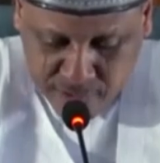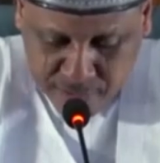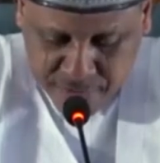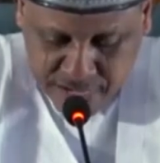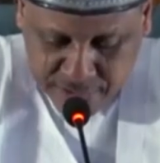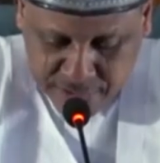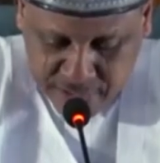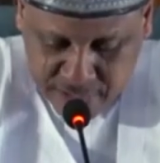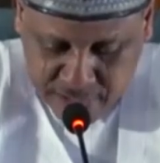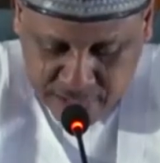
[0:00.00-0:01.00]
by
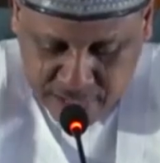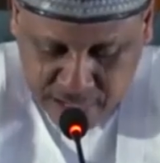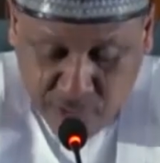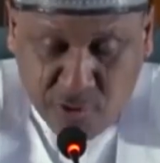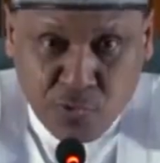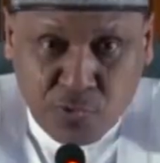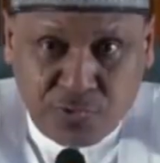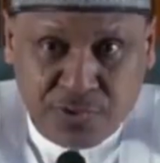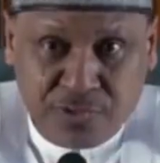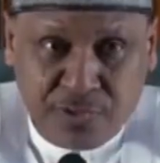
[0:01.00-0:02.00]
our
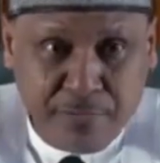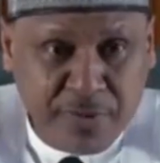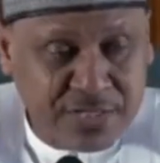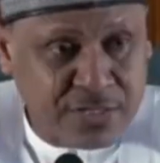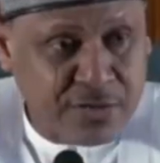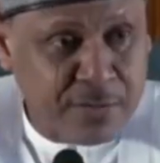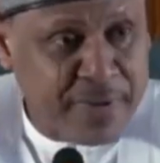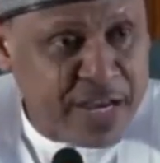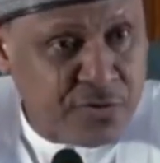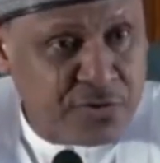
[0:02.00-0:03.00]
laws. But the
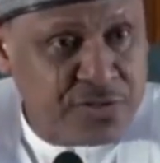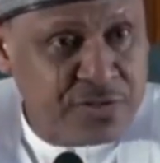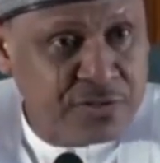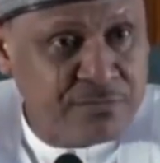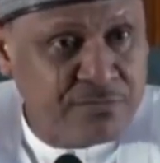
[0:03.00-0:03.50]
minors,